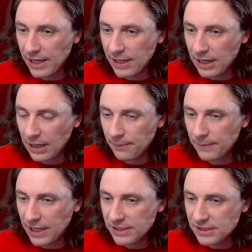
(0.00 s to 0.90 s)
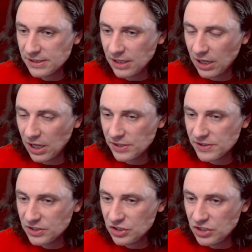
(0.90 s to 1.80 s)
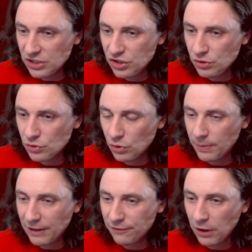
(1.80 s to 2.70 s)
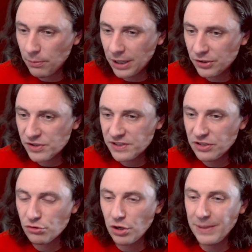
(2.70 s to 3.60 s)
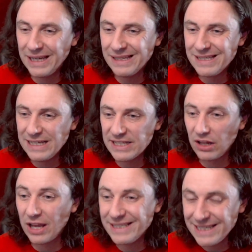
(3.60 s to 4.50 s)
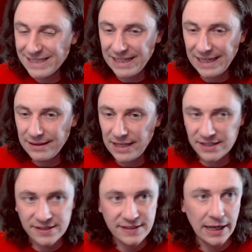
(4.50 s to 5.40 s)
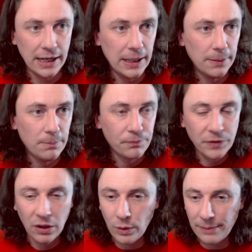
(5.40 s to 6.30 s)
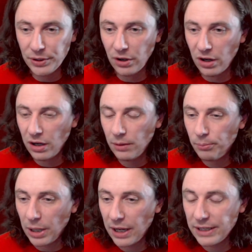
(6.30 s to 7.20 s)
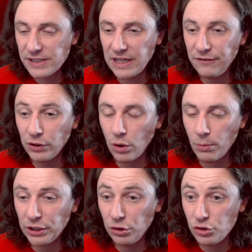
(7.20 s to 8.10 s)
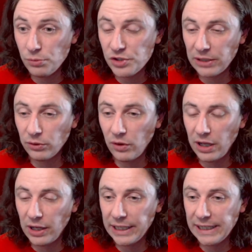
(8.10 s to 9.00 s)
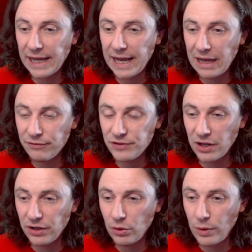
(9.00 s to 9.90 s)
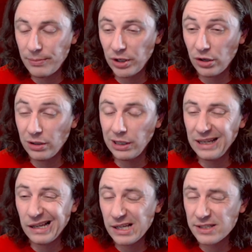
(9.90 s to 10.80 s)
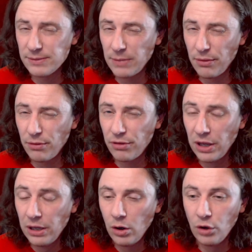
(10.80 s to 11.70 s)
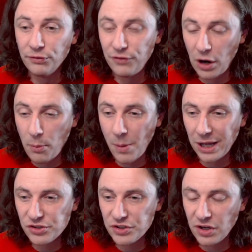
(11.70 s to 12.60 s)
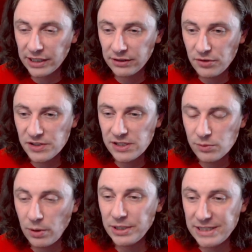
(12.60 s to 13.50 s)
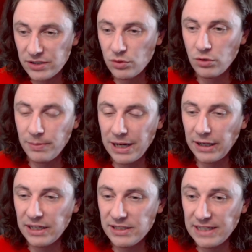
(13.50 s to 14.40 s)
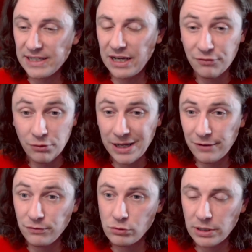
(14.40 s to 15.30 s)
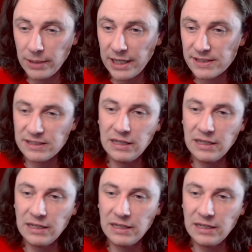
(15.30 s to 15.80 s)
Ahmed has asked, did you talk about fibromyalgia syndrome in detail? I didn't in this webinar, but if you go on my YouTube channel, I have done a webinar last month on fibromyalgia diagnosis, where we did talk about it in detail for about 40 minutes.